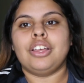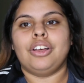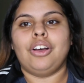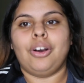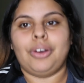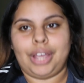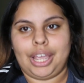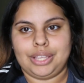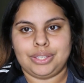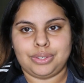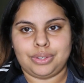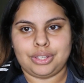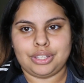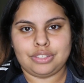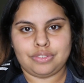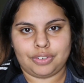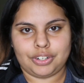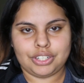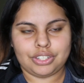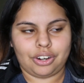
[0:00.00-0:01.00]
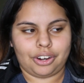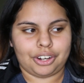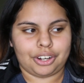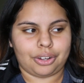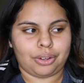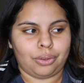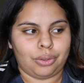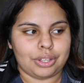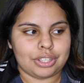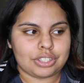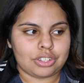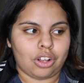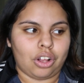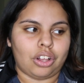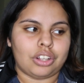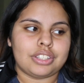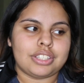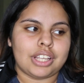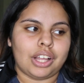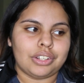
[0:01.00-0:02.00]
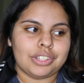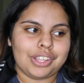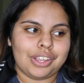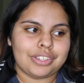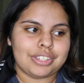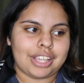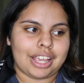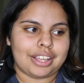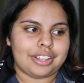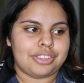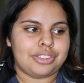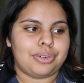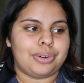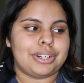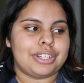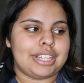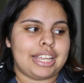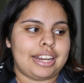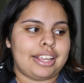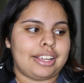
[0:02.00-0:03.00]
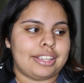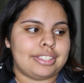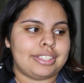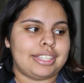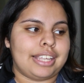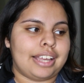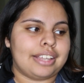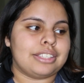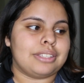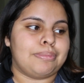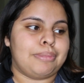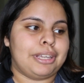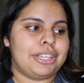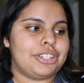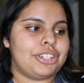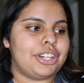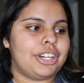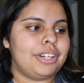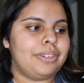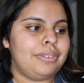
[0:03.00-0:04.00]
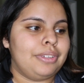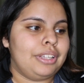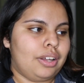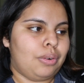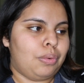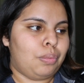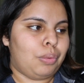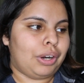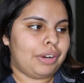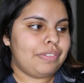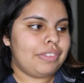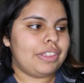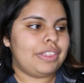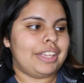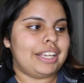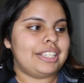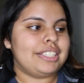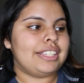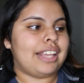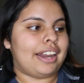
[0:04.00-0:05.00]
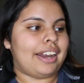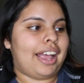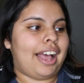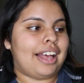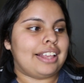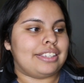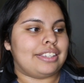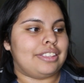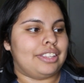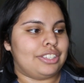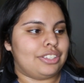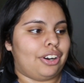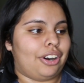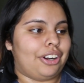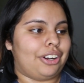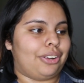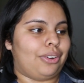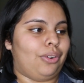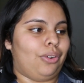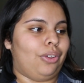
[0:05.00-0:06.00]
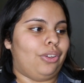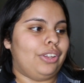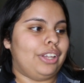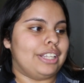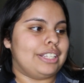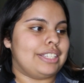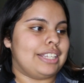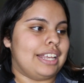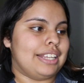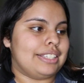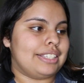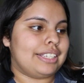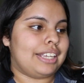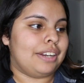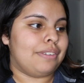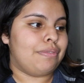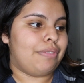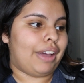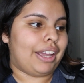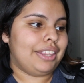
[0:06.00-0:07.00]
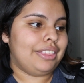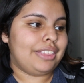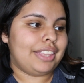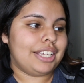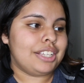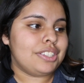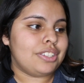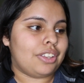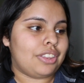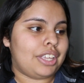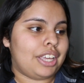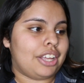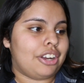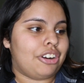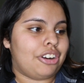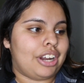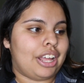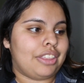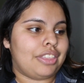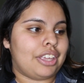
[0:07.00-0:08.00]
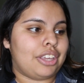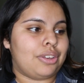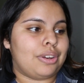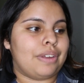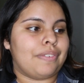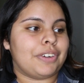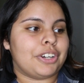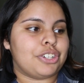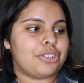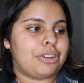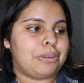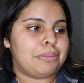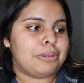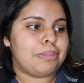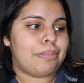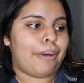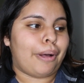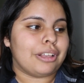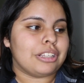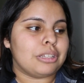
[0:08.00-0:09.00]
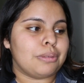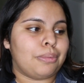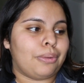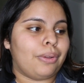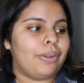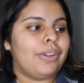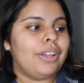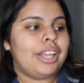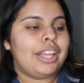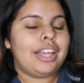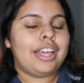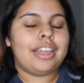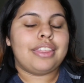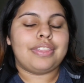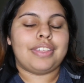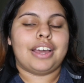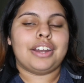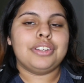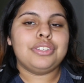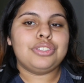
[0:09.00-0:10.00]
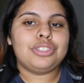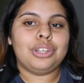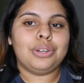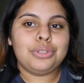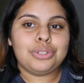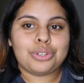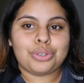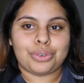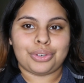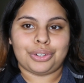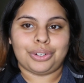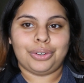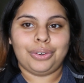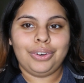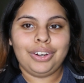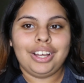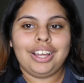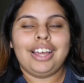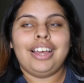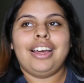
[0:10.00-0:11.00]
Okay, so this first article is called Telltale Signs You Are Dating a CS Major. One of the things that it has in this article, it says, can find things on the internet that you never dreamed possible. That is so true.